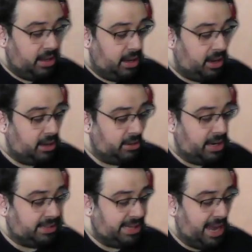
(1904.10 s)

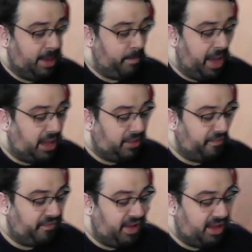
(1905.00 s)
Alright, a
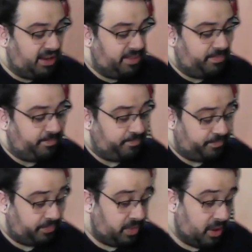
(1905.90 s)
Palafin.
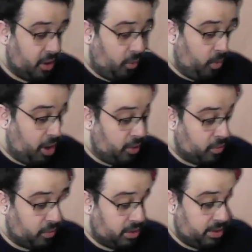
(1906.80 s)

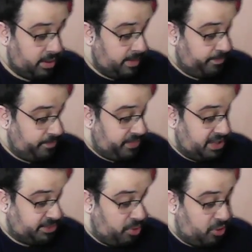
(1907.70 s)
Whoa.
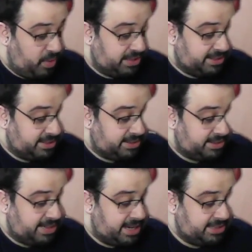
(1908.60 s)
This Pokemon does
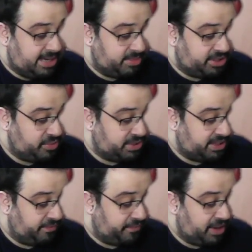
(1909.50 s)
10 damage to
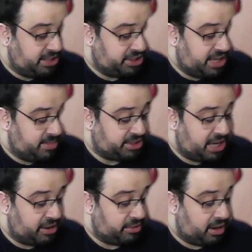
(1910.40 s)
itself for each damage
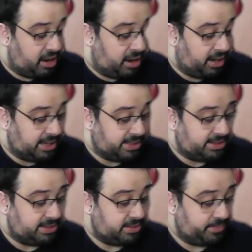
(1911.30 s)
counter on it.